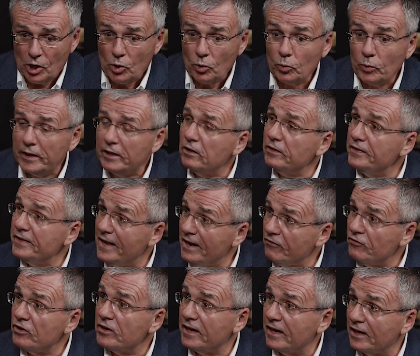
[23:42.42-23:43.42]
we'll
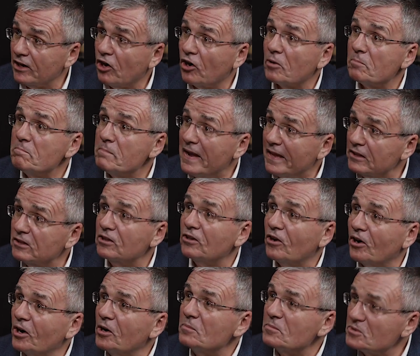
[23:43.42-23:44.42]
never get our mental
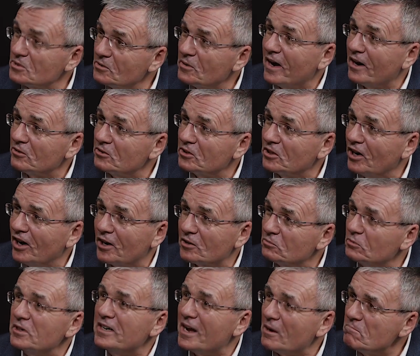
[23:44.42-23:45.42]
arms around God.
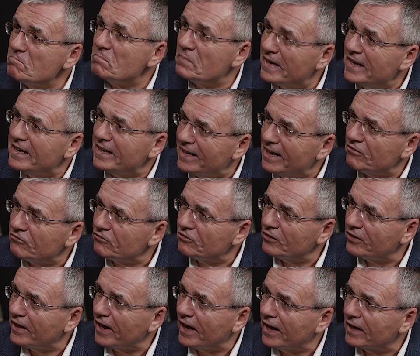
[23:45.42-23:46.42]
We're not big enough
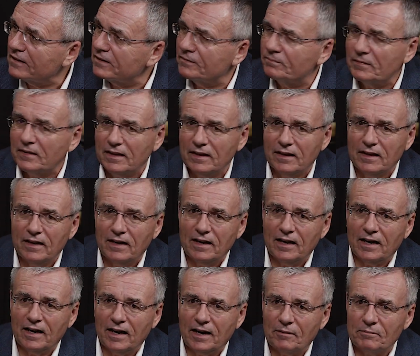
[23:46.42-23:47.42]
for that.
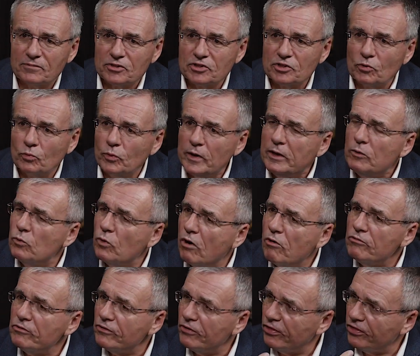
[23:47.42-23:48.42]
So we
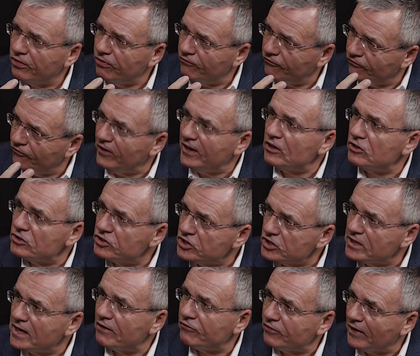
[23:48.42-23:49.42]
won't figure
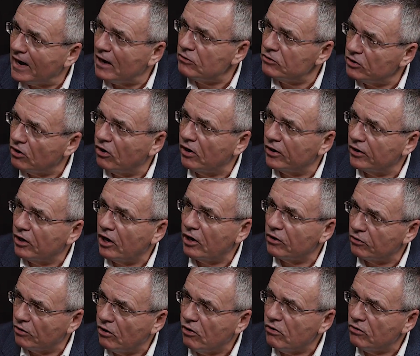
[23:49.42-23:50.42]
stuff out on
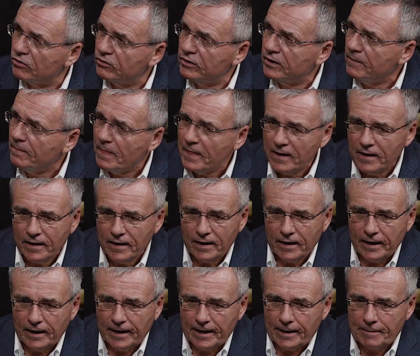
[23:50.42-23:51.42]
our own,
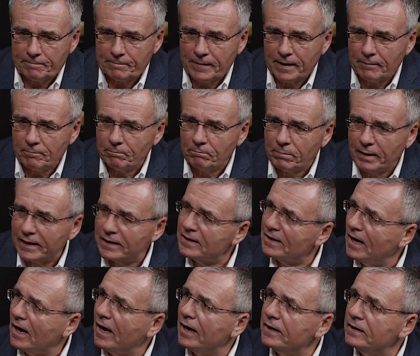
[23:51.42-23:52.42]
but
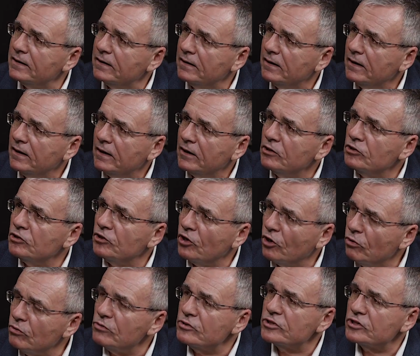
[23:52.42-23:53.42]
God
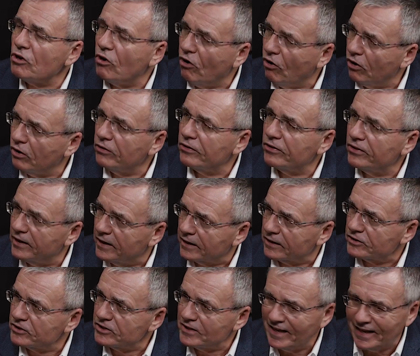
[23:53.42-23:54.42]
knows all
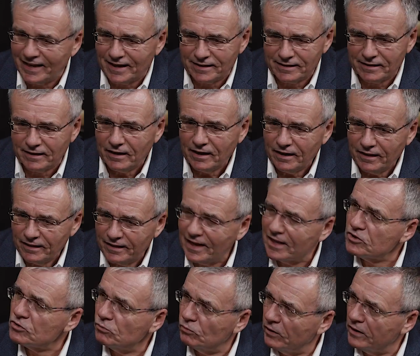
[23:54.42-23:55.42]
things. And
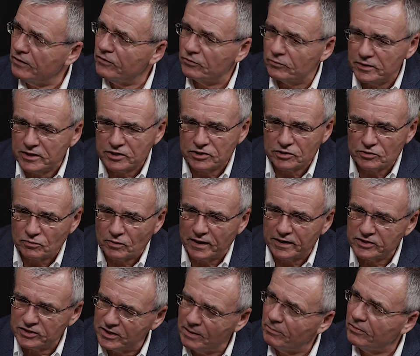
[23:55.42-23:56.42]
that's one of the reasons why
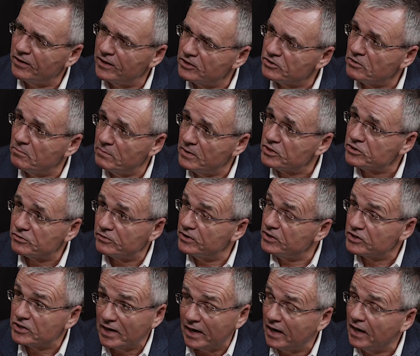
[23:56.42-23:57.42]
some things are
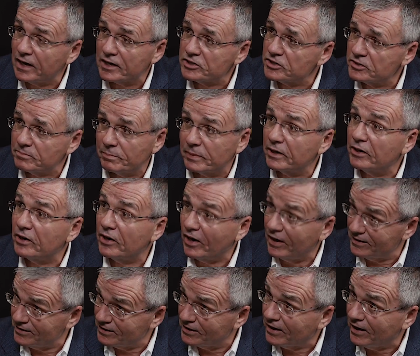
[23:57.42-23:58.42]
mysteries to us, but are
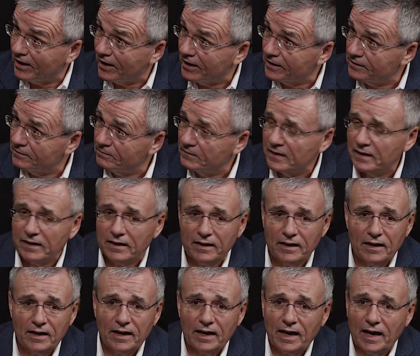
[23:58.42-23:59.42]
not to God.
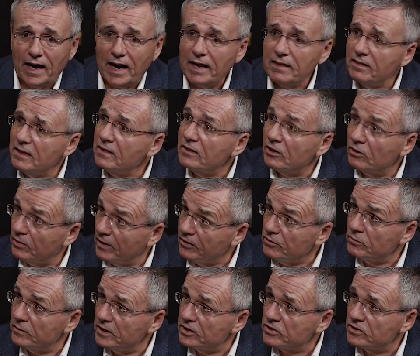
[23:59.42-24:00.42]
I think there are
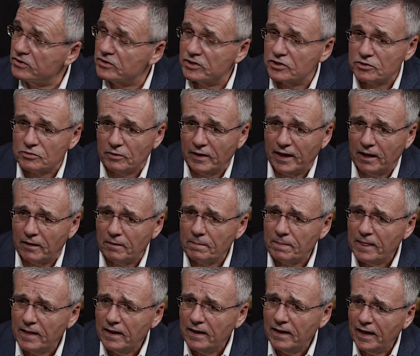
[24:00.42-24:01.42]
other reasons as well.
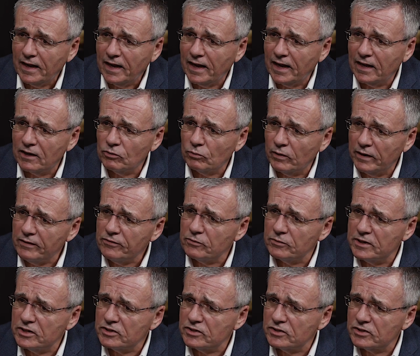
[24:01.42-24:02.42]
And one of the
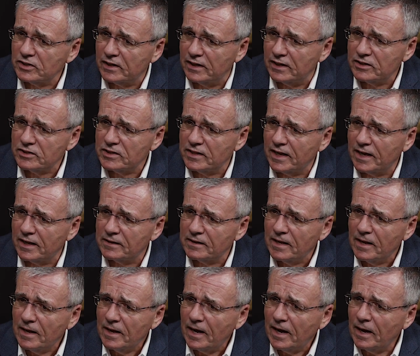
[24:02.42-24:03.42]
reasons is that
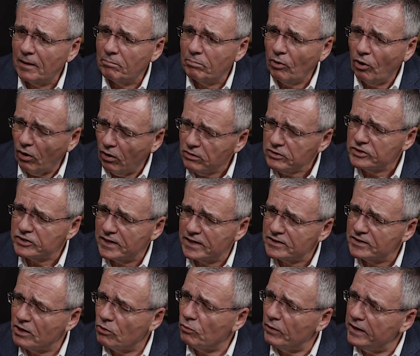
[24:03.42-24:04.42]
Paul
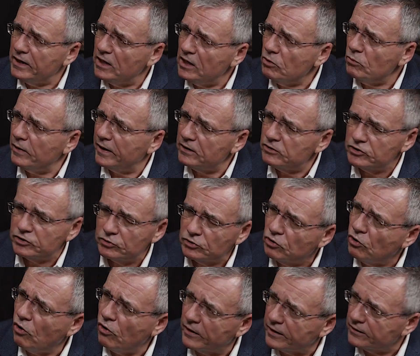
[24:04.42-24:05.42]
says that when he went to
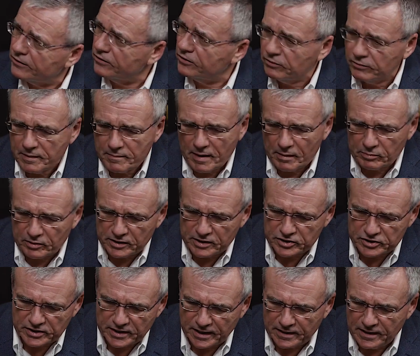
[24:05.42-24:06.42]
Corinth, you'll remember he
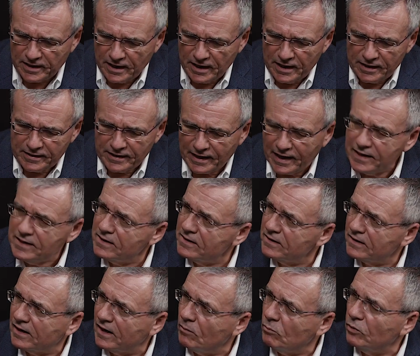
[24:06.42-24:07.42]
said that I
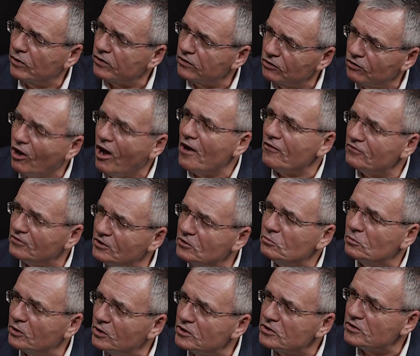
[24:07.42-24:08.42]
didn't come with lofty
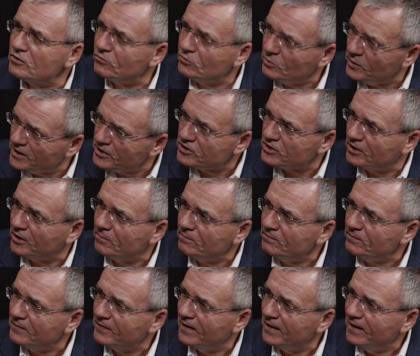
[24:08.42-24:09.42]
words of
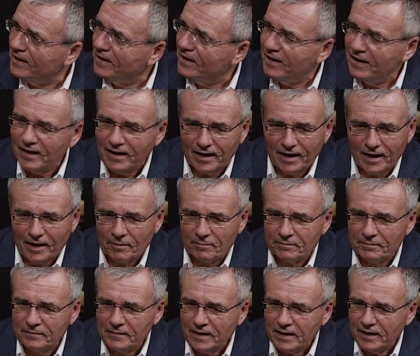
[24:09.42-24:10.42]
wisdom.
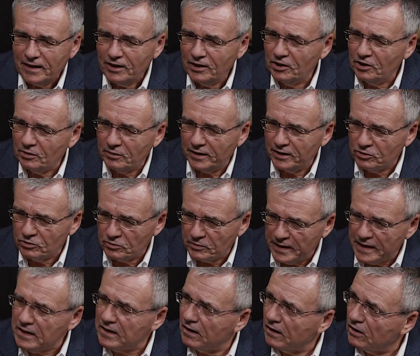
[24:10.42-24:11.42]
In
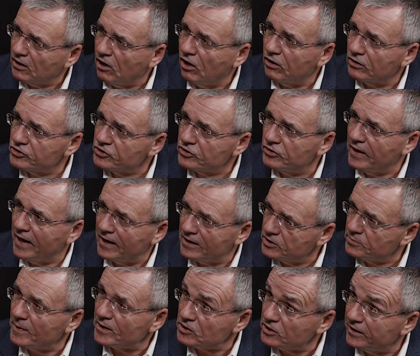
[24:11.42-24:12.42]
Greek culture, and
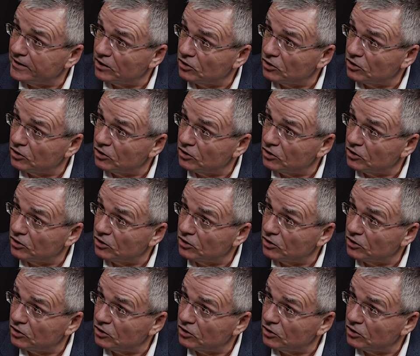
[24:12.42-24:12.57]
especially